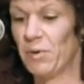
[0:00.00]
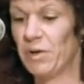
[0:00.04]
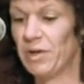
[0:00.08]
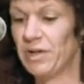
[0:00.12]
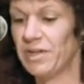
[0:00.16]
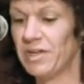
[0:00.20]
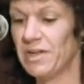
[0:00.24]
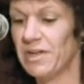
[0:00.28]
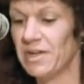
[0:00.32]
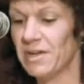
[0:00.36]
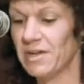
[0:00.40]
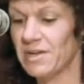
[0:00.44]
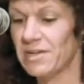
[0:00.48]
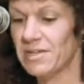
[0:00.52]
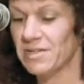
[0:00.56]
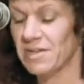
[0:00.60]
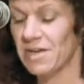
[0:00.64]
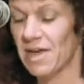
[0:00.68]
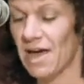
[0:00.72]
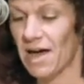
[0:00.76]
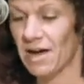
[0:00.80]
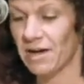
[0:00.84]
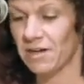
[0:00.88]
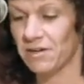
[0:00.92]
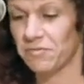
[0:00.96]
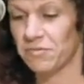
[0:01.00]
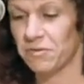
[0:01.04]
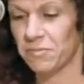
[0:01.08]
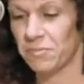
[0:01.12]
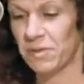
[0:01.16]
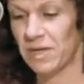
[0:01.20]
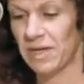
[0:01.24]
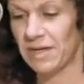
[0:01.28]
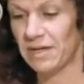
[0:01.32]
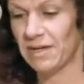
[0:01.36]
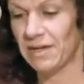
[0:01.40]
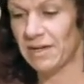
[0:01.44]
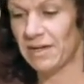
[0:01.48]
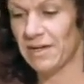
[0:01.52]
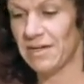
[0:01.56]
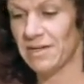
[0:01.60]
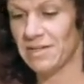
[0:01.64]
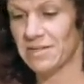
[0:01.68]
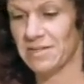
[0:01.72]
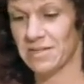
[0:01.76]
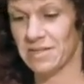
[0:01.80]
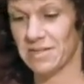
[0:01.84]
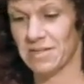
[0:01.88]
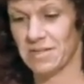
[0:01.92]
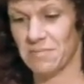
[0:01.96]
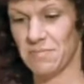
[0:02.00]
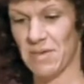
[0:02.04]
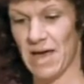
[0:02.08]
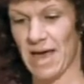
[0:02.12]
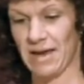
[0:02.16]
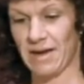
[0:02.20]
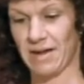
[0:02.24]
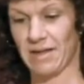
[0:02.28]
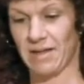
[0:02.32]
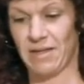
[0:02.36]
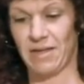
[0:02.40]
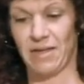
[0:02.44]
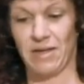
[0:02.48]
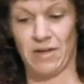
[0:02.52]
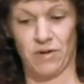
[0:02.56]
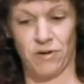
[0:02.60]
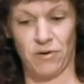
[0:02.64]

Bullying is the act of repeatedly, systematically,